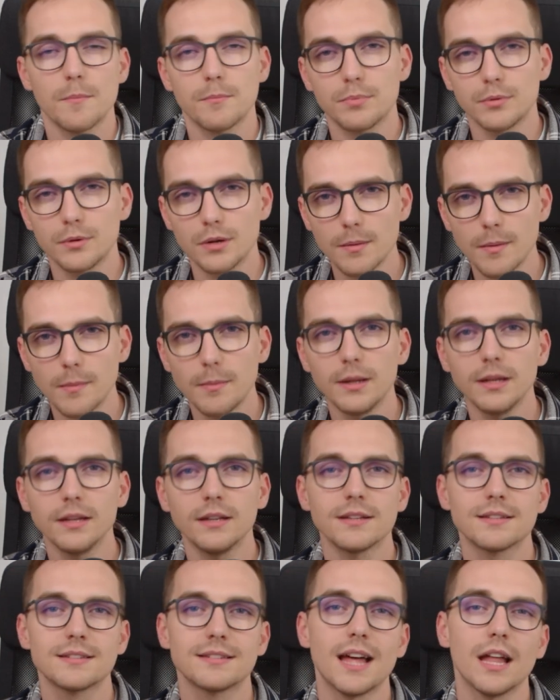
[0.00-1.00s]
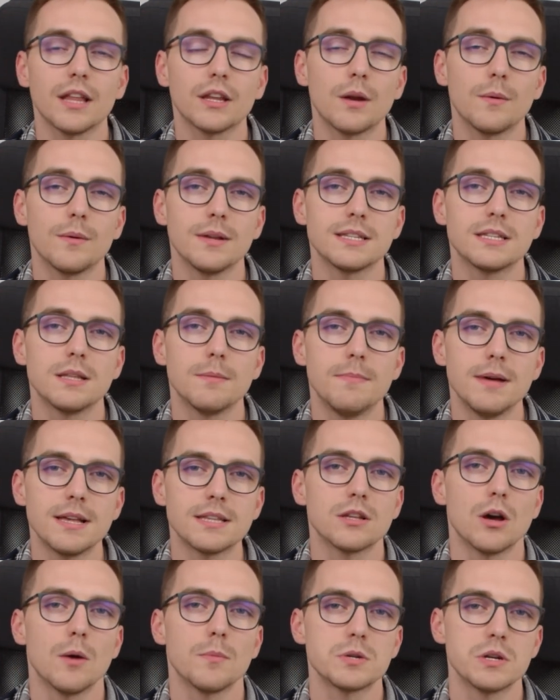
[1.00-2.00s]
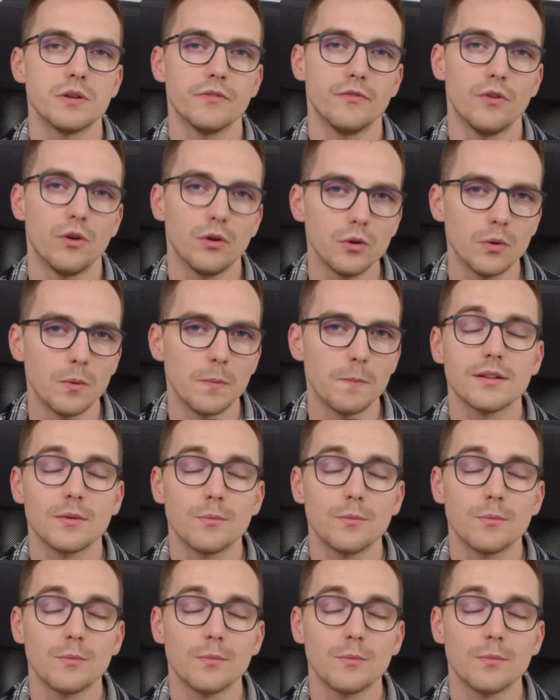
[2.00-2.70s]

probably SiteGround is the best option for you.